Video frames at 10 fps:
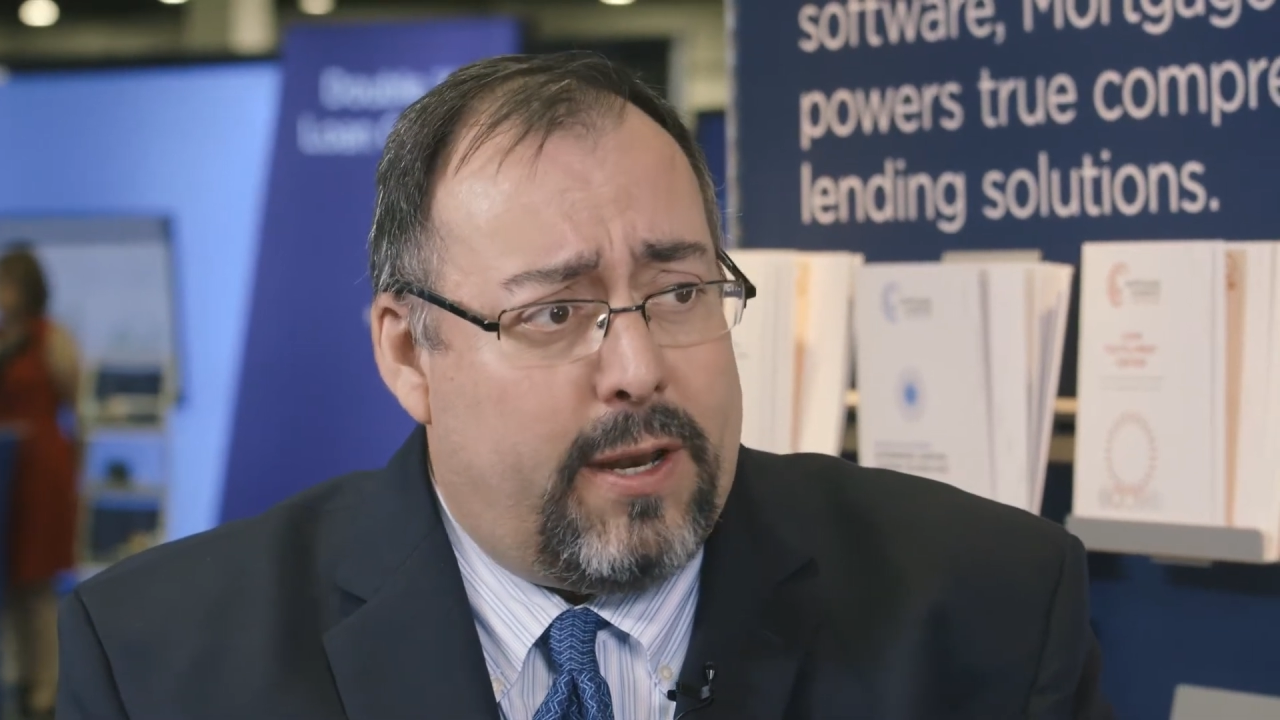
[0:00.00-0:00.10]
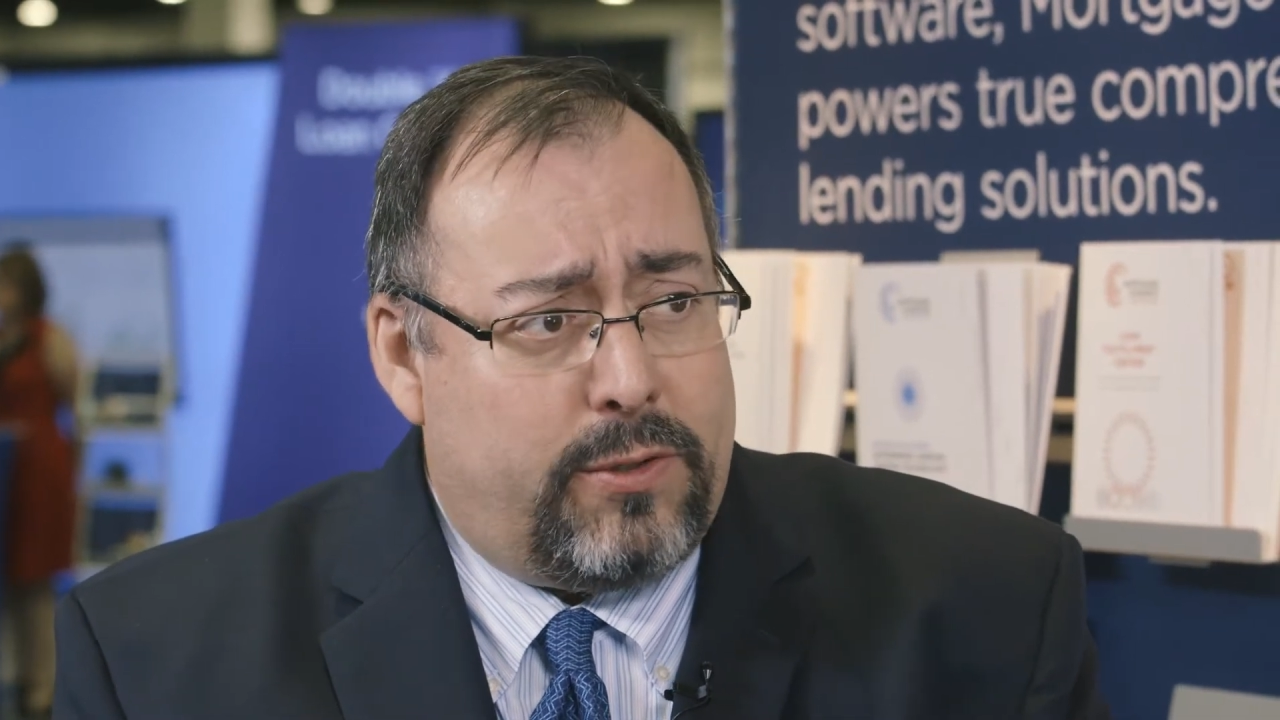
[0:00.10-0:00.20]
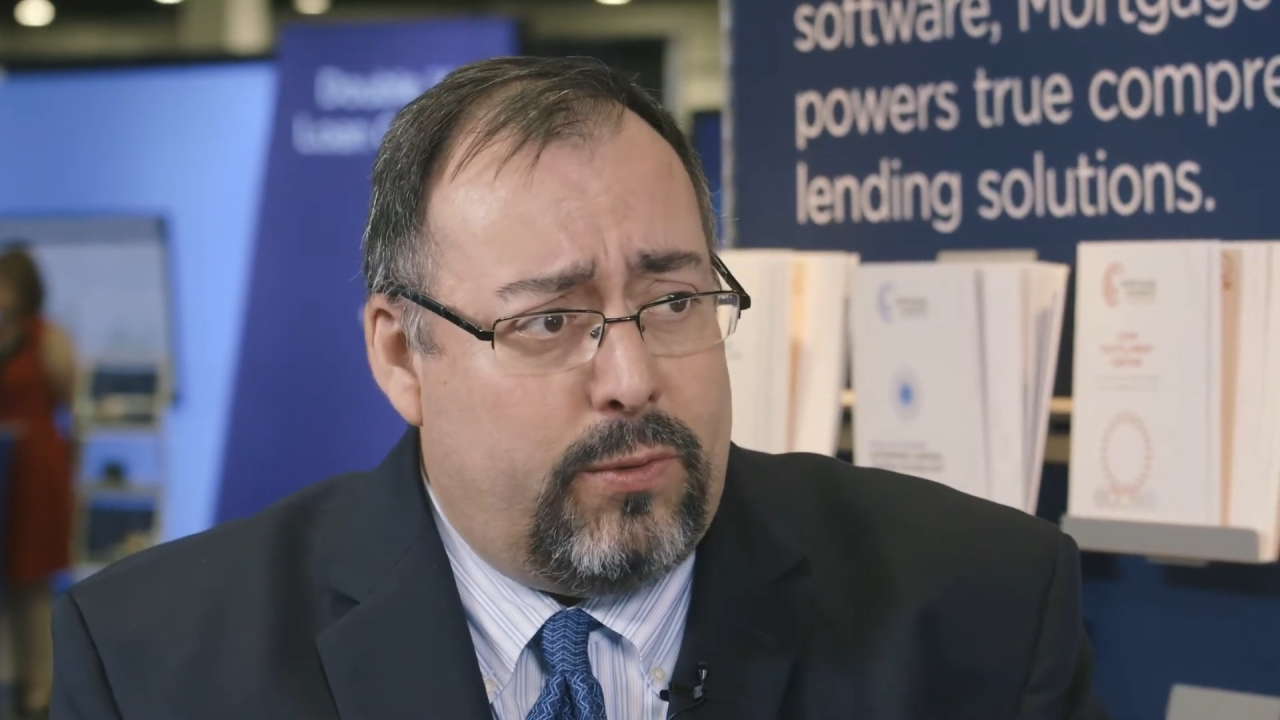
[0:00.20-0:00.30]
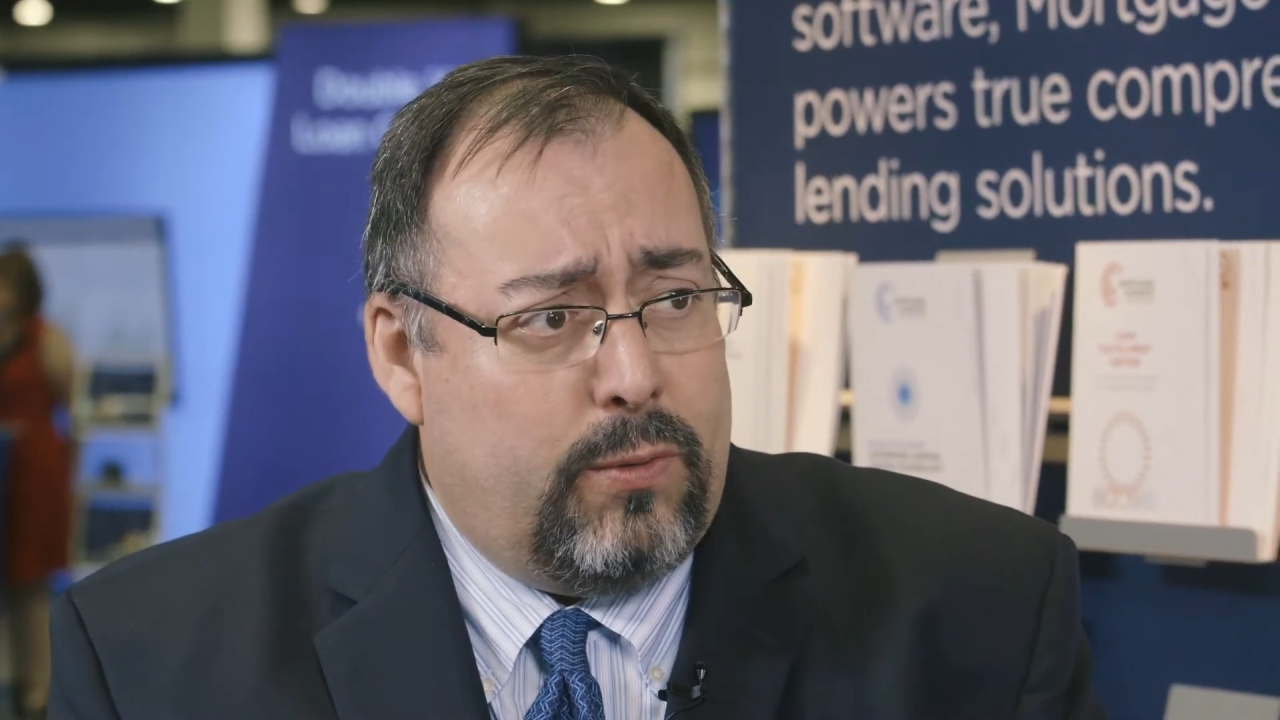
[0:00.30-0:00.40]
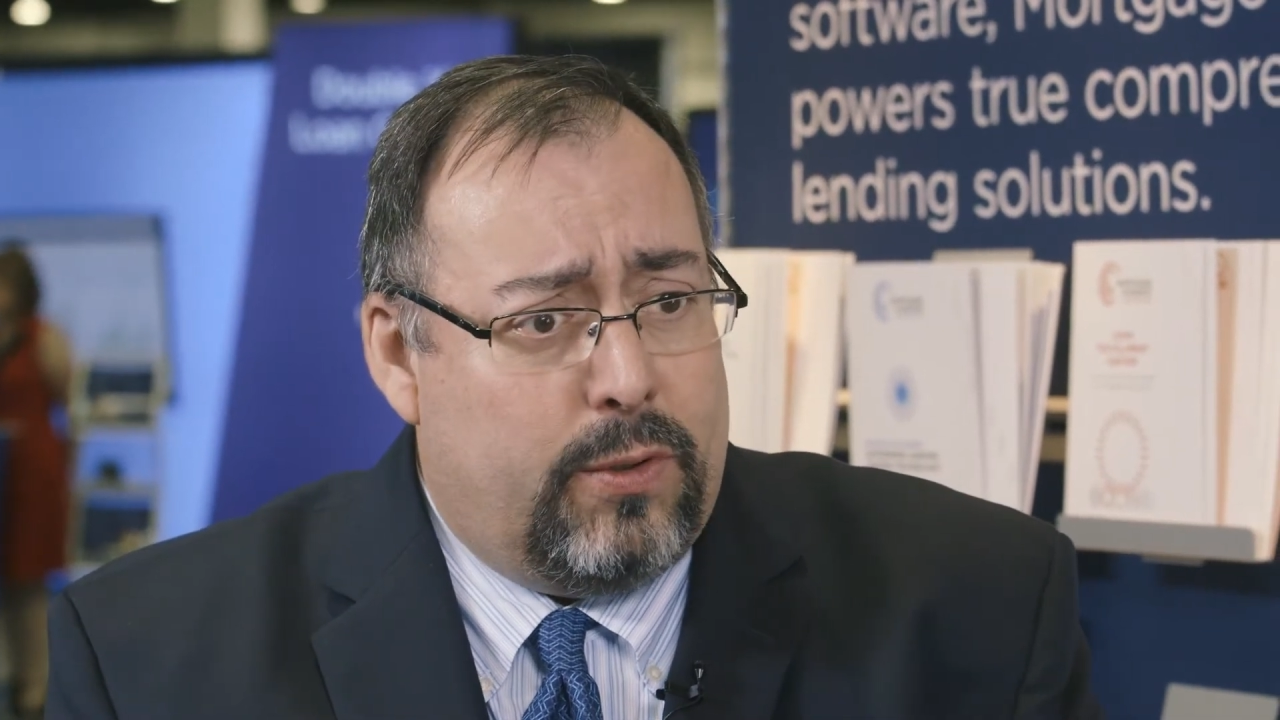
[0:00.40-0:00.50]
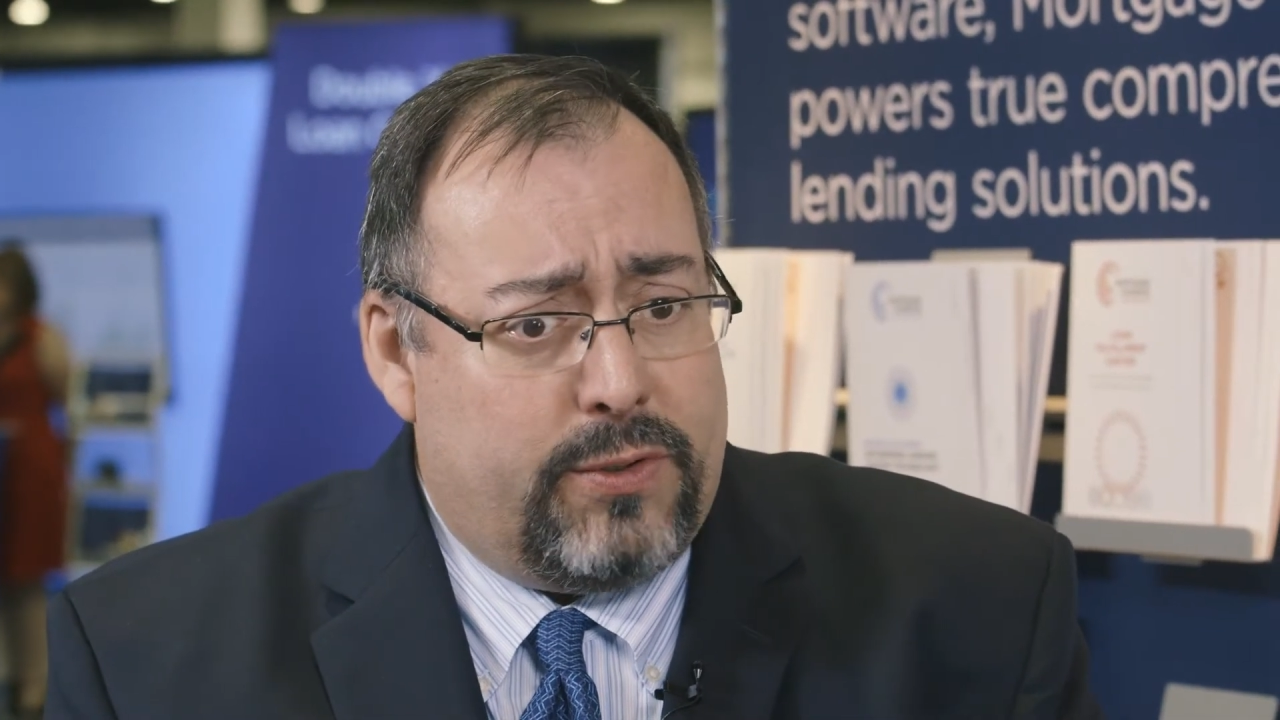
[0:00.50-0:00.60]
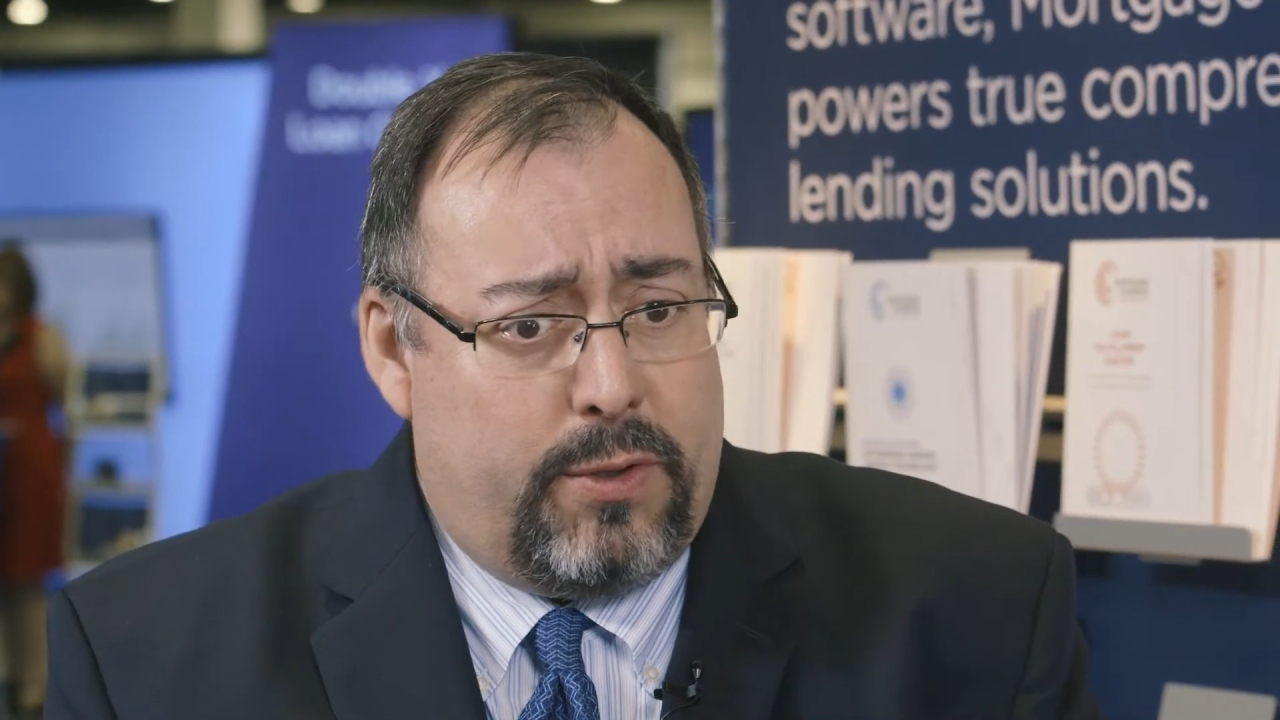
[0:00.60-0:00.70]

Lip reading: of tools,